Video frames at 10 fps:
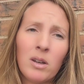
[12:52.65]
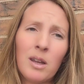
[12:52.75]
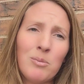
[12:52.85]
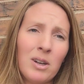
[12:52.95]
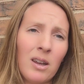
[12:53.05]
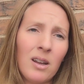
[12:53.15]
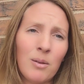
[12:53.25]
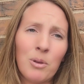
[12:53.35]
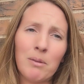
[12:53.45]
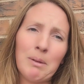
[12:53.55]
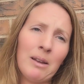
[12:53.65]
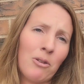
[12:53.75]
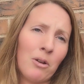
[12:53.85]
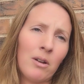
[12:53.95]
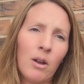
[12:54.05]
to keep digging. I'm like, that's
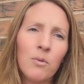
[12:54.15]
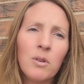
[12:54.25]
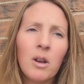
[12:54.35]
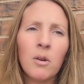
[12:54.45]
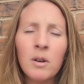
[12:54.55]
good enough, you know?